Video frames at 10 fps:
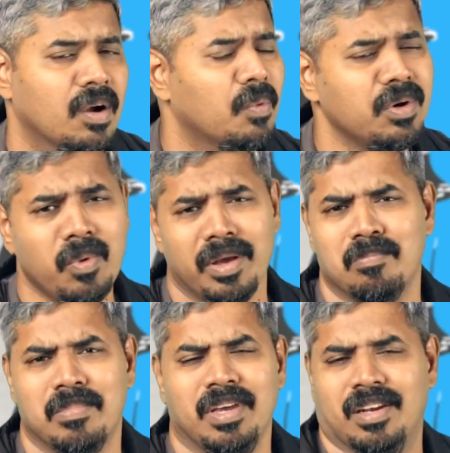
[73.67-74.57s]
What do I
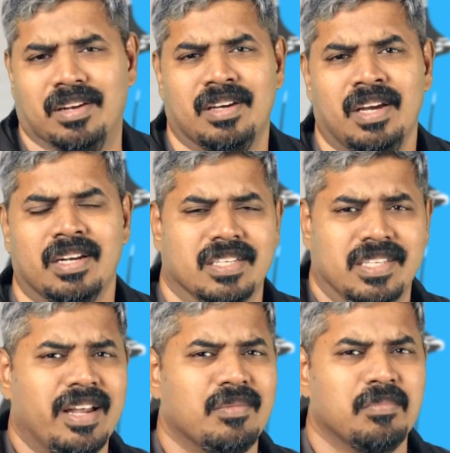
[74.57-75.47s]
mean? Does
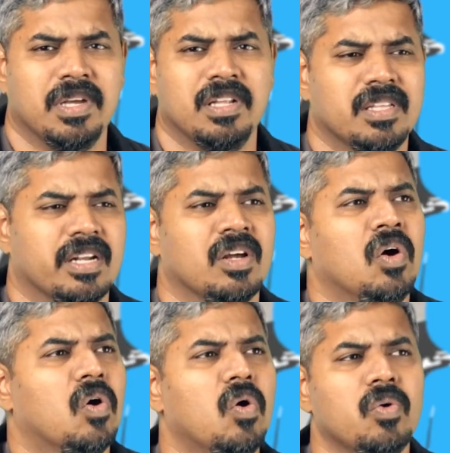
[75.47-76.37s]
that mean that,
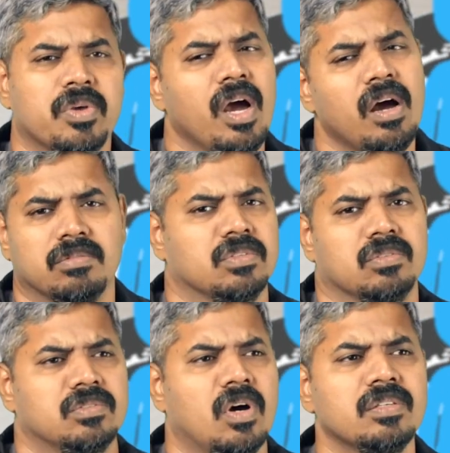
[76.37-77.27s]
oh yeah,
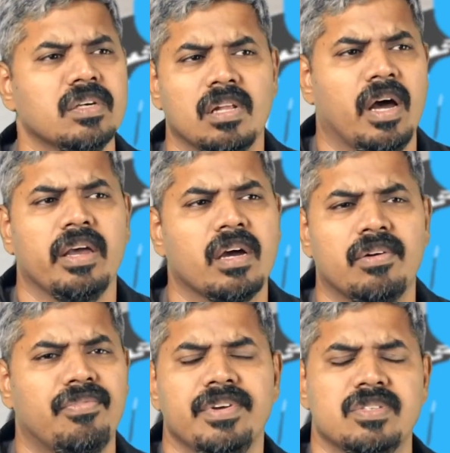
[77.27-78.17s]
George Uncle, I
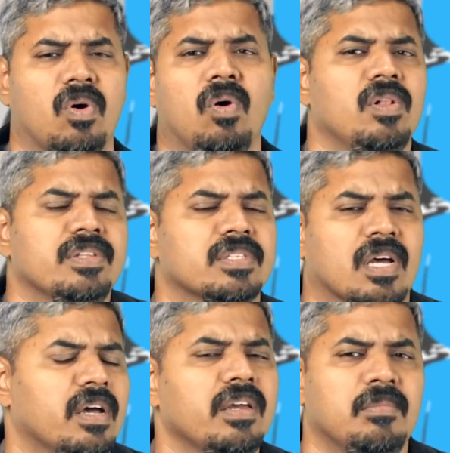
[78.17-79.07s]
confess all the
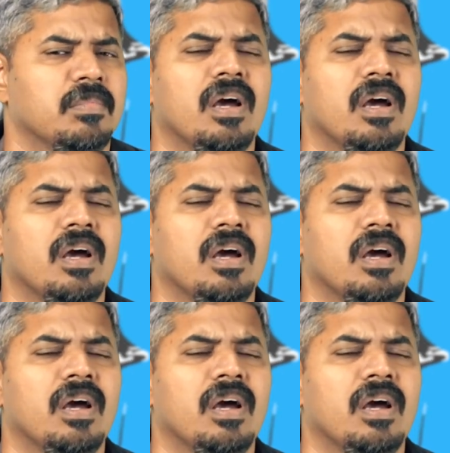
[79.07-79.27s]
time.